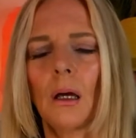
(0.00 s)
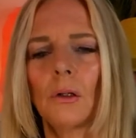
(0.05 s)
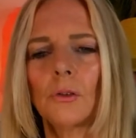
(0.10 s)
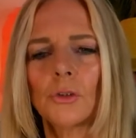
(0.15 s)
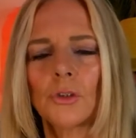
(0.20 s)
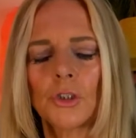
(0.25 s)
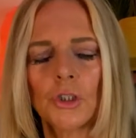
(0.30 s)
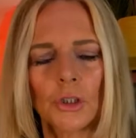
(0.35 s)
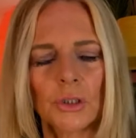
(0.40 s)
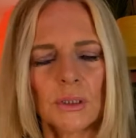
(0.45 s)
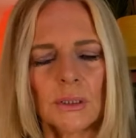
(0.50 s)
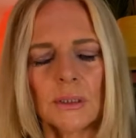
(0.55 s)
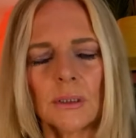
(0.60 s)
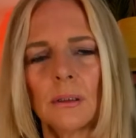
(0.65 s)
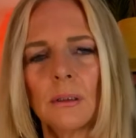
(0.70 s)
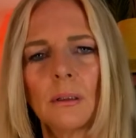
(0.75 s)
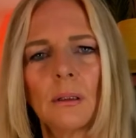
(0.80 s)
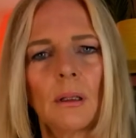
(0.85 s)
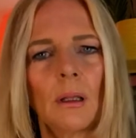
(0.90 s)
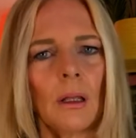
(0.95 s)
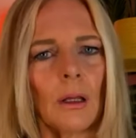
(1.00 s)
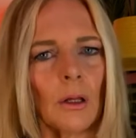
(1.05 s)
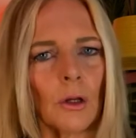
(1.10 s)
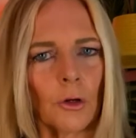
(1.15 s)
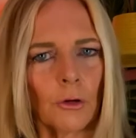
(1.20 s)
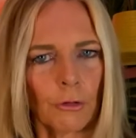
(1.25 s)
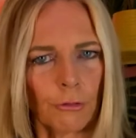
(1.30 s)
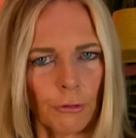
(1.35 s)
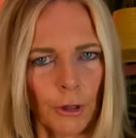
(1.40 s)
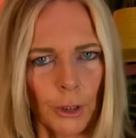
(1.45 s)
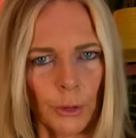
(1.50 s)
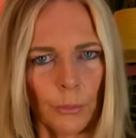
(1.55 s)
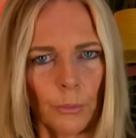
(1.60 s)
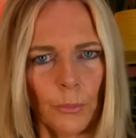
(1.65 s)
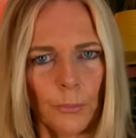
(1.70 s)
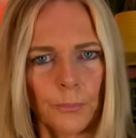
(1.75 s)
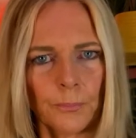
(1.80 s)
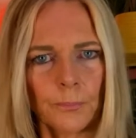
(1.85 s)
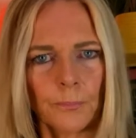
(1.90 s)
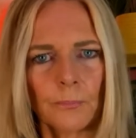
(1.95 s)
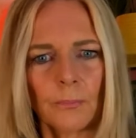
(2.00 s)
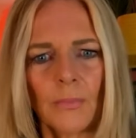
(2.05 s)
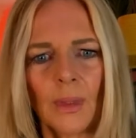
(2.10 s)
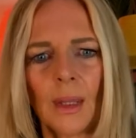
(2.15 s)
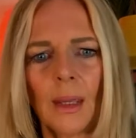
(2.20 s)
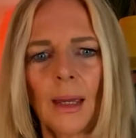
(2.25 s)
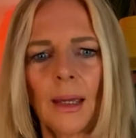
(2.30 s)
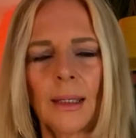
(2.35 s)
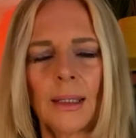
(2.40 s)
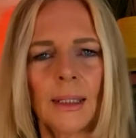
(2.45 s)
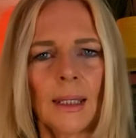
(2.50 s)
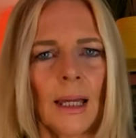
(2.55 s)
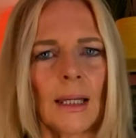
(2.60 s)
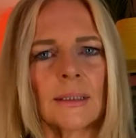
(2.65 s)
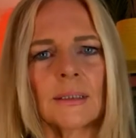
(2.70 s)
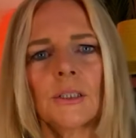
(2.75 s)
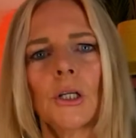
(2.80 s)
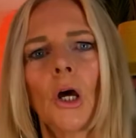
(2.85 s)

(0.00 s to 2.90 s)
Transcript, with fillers: just crew and cast